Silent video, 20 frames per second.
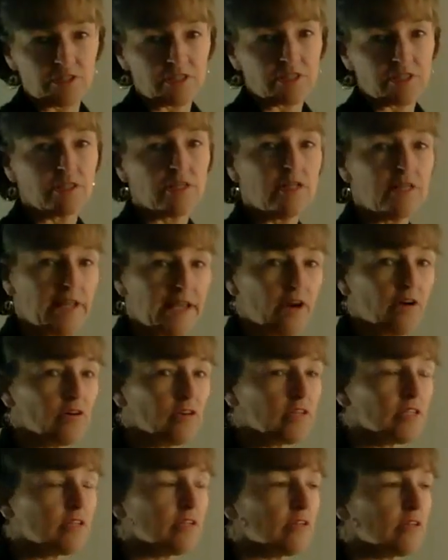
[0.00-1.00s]
it. Now,
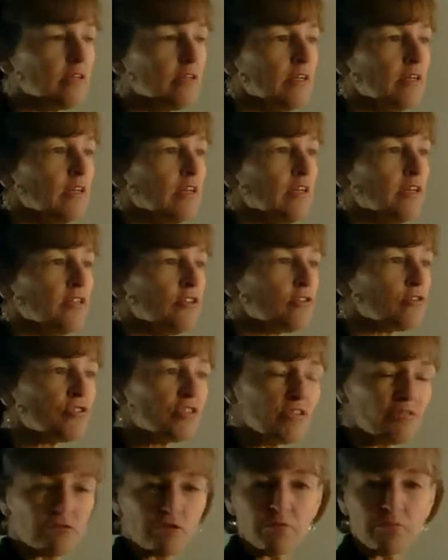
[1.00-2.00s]
there are
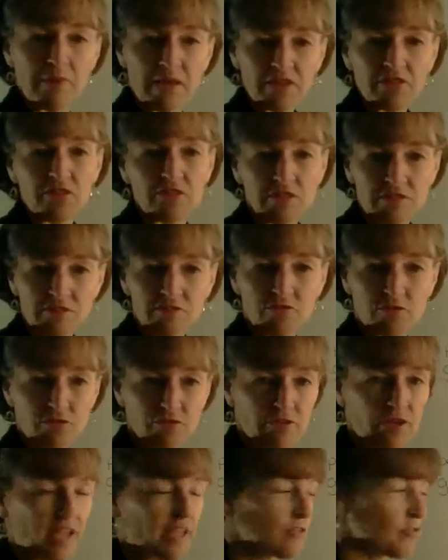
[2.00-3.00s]
different methods for
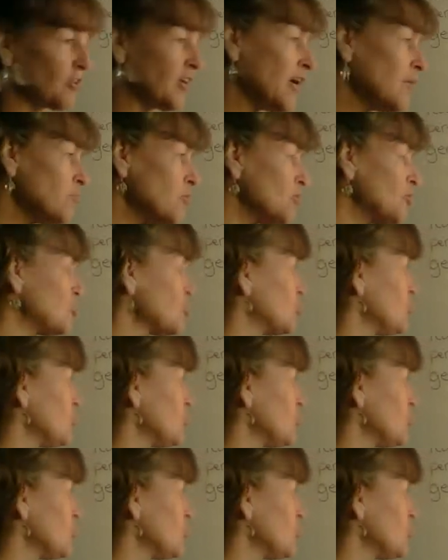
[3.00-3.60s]
factoring. I'm going to